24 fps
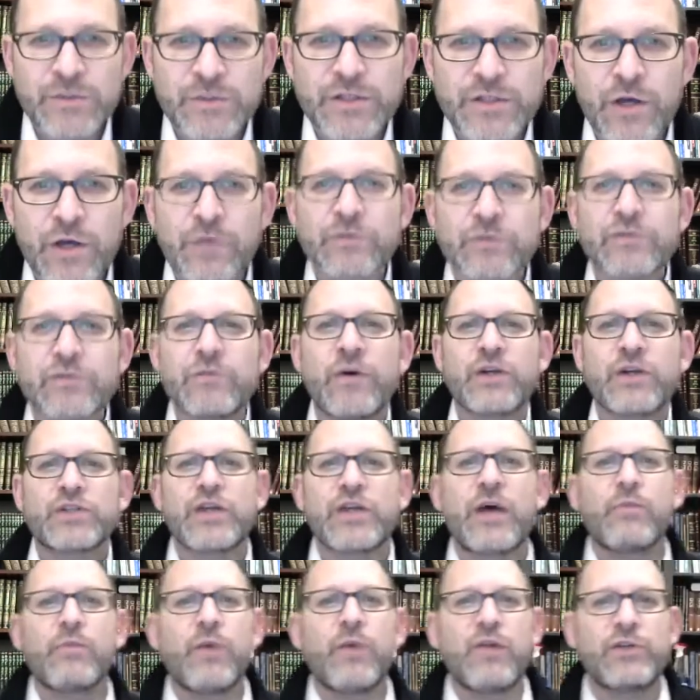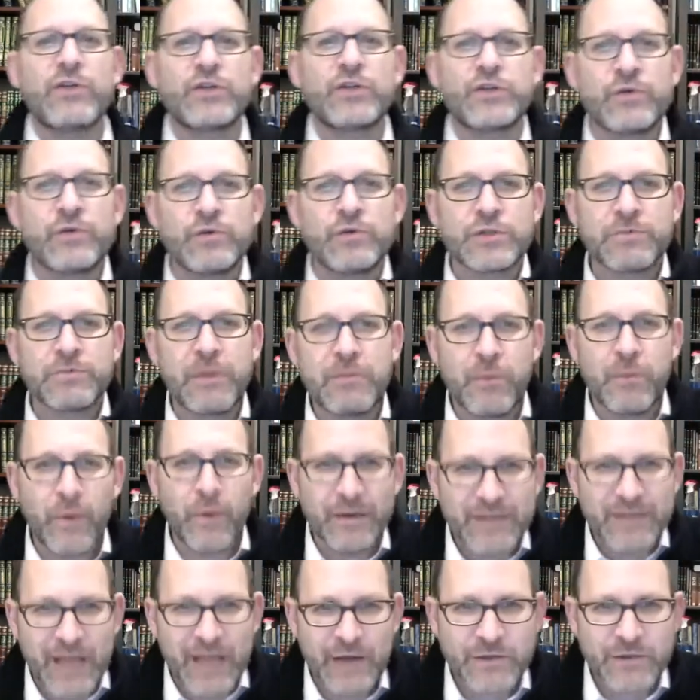So too Hashem, when the Jewish people
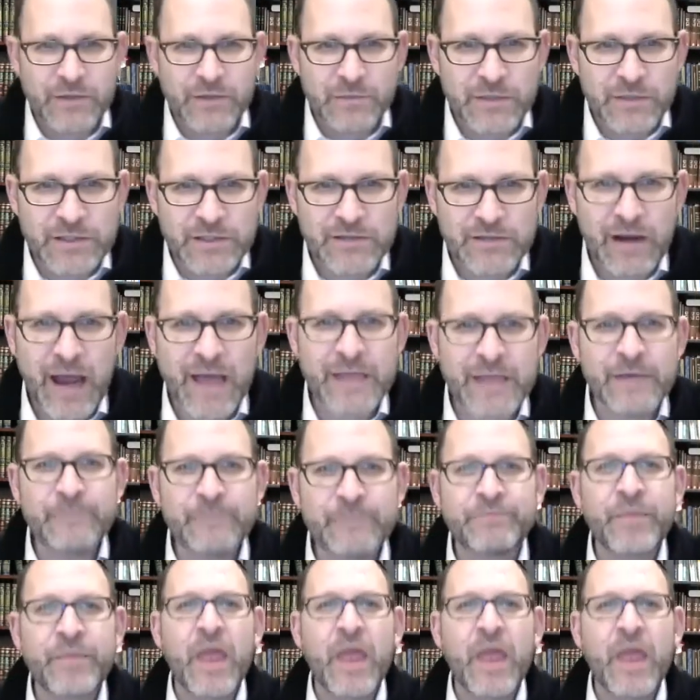went down to Mitzrayim,